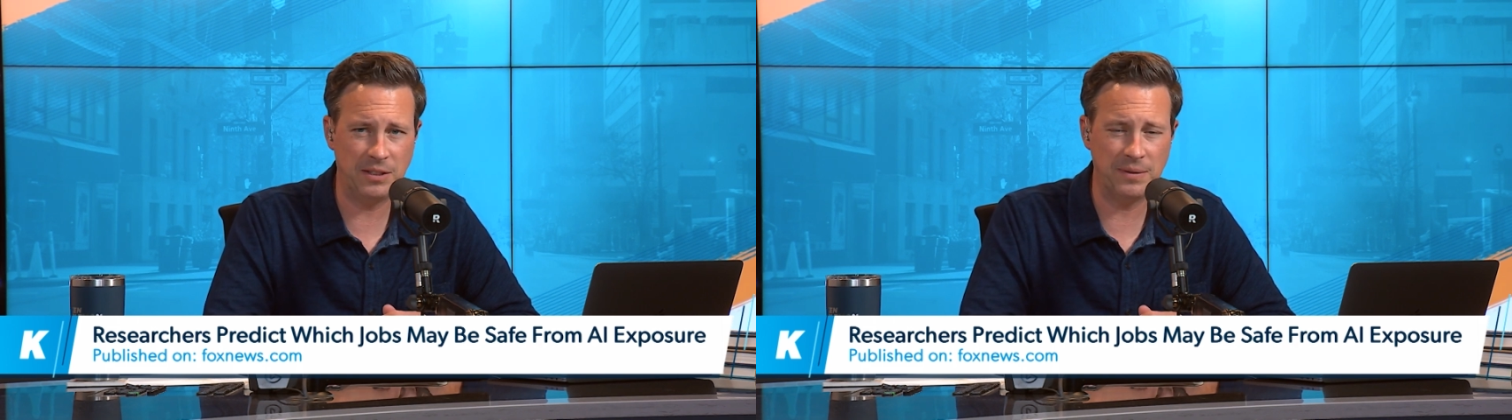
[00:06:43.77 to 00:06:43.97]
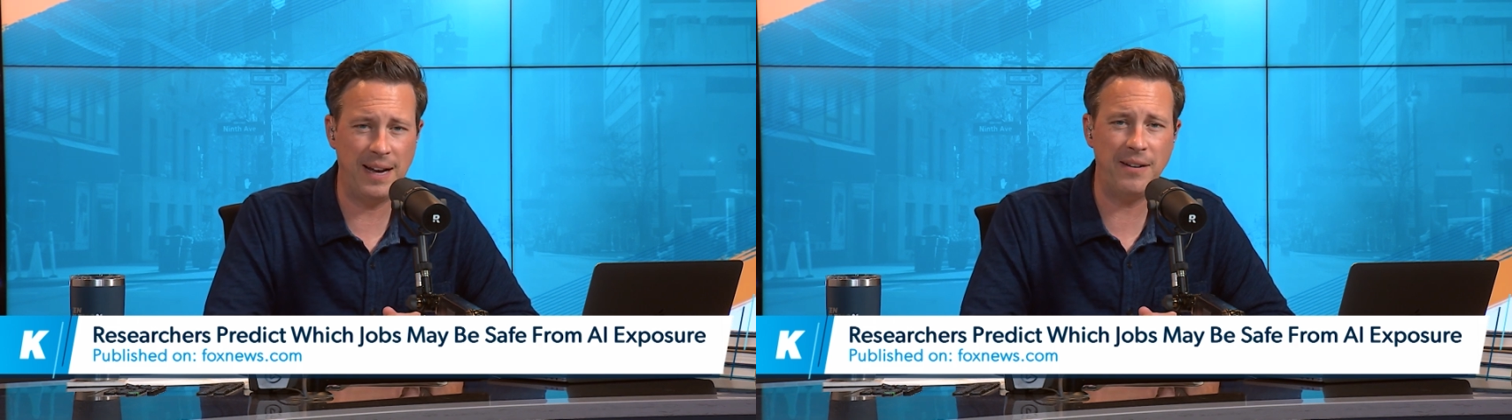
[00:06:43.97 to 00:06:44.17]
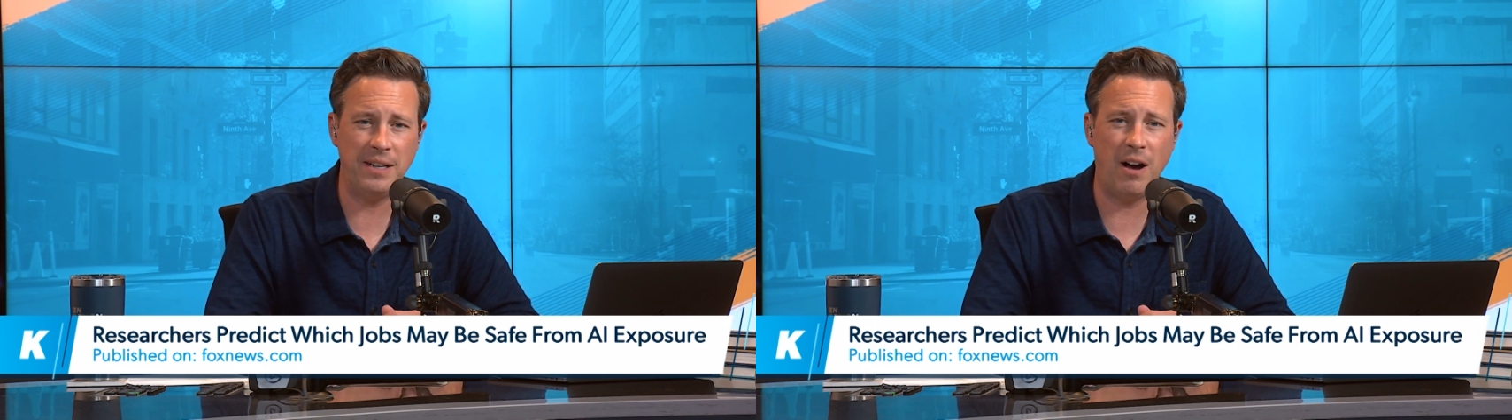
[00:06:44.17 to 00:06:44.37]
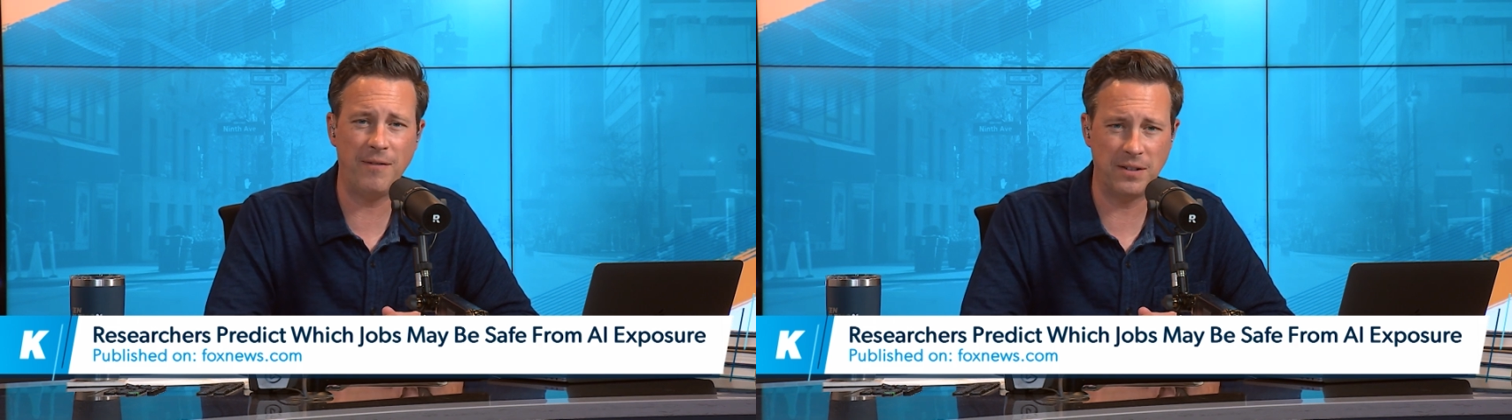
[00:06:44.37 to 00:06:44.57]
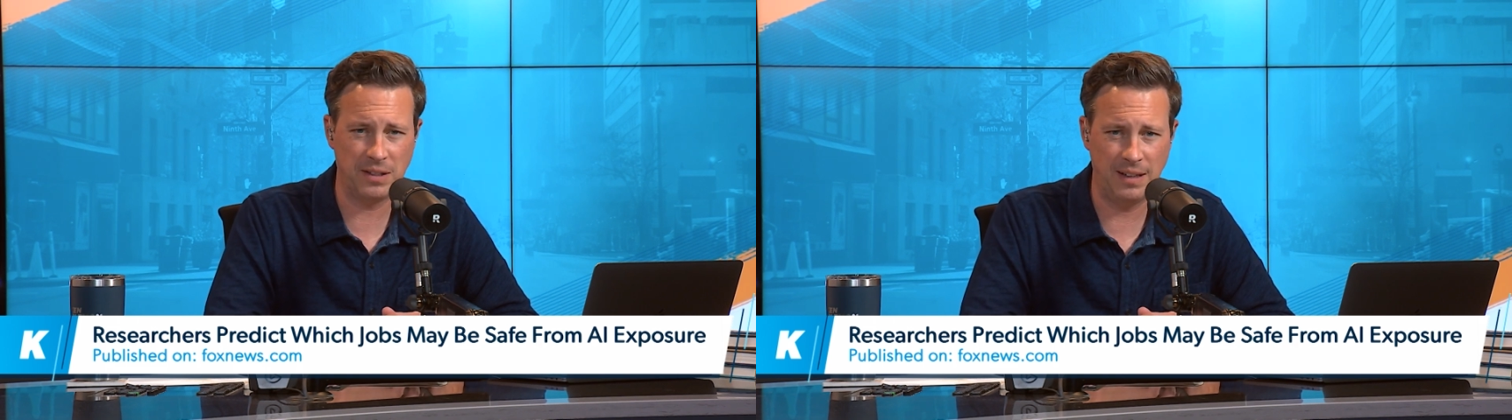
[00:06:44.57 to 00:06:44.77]
so now he
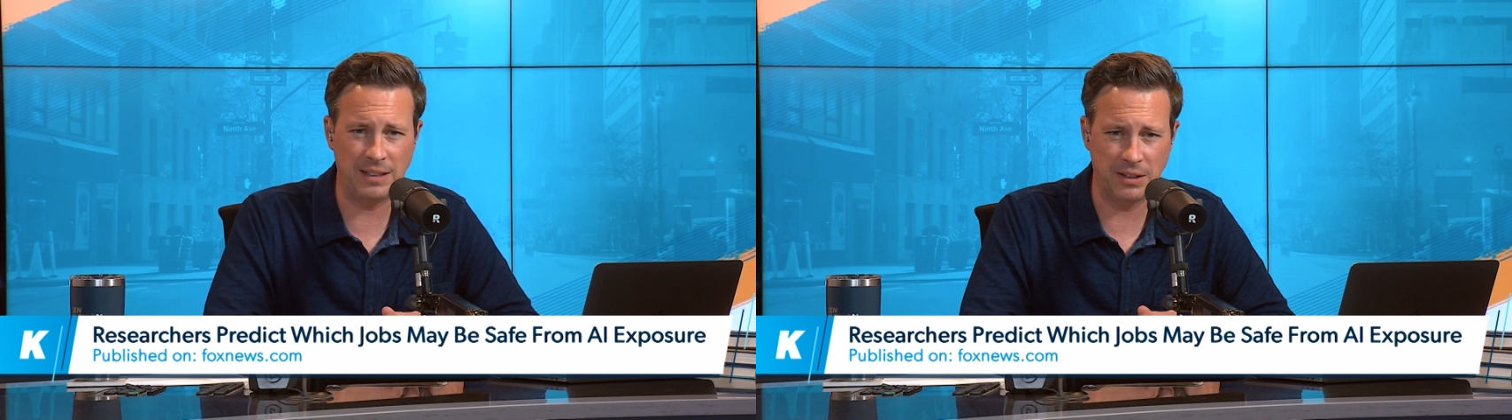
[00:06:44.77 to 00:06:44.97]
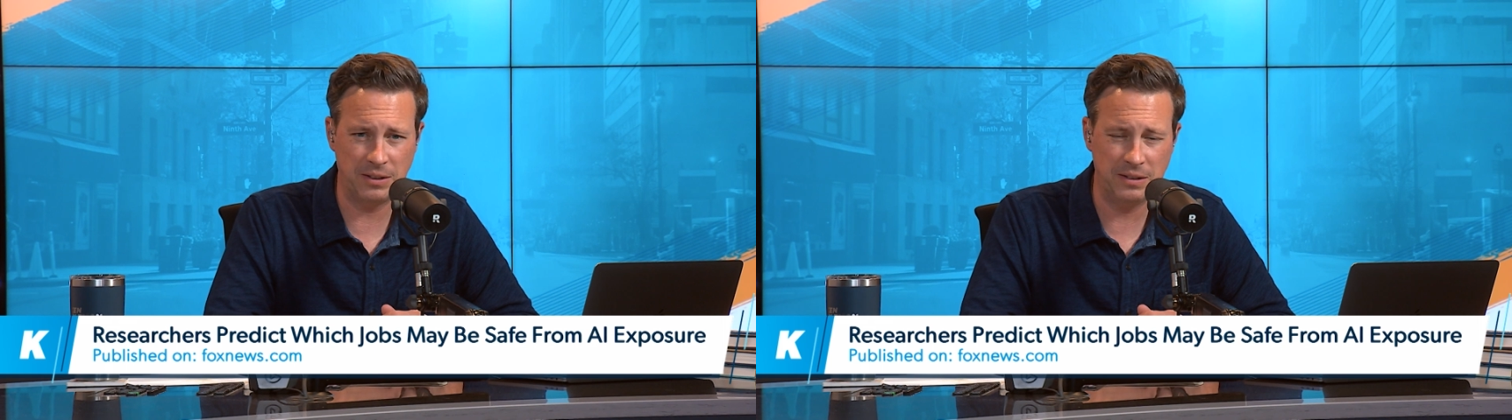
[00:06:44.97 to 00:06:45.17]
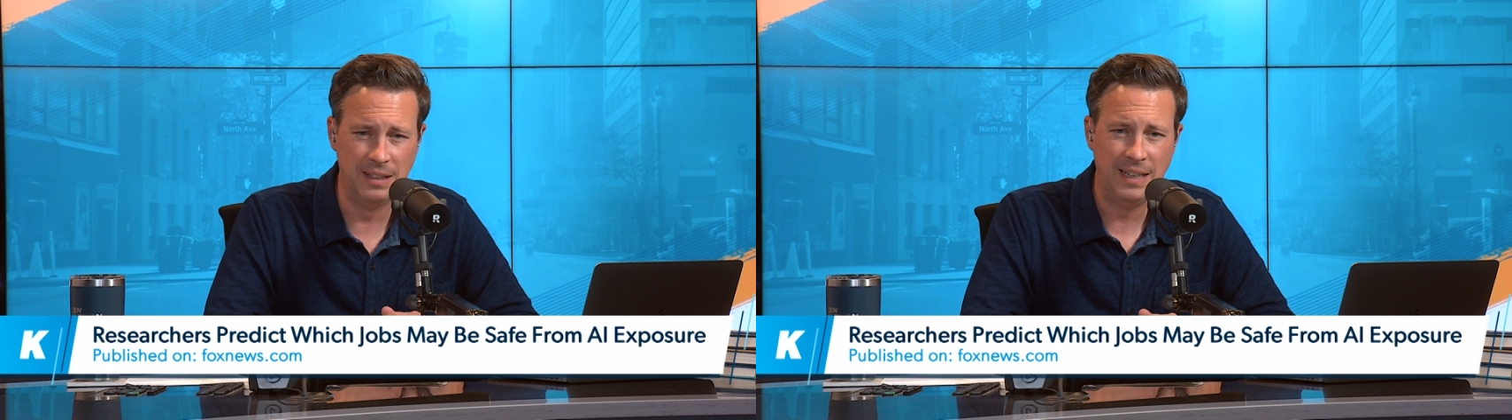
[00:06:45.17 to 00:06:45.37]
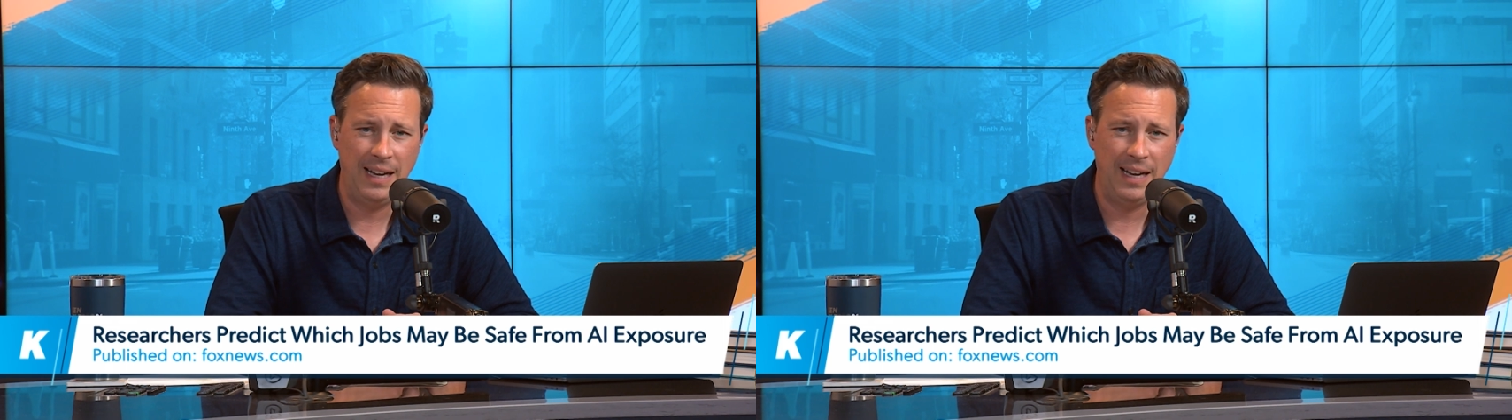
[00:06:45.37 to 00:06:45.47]
offers electrical,